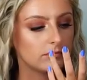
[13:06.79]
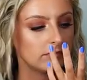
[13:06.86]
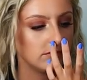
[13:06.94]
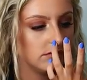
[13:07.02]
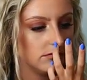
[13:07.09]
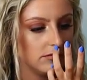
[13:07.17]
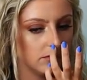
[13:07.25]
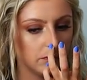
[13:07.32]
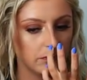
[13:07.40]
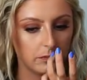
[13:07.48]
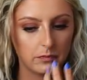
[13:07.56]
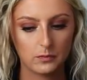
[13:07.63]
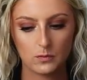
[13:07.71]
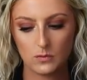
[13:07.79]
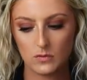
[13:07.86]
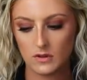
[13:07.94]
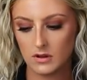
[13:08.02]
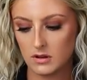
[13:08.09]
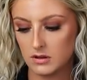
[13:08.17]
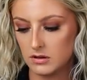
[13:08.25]

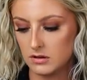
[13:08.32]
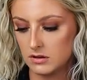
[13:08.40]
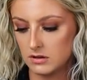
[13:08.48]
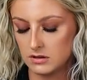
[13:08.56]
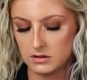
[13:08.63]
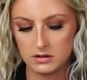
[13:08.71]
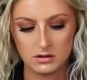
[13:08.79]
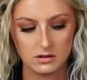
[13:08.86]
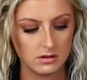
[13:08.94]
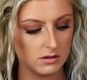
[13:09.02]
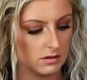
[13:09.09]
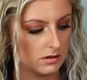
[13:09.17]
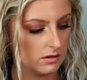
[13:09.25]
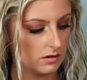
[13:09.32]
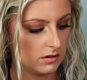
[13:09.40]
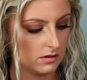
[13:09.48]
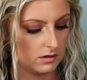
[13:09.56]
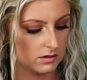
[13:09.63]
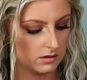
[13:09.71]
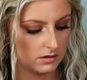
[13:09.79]
The person shown says nothing.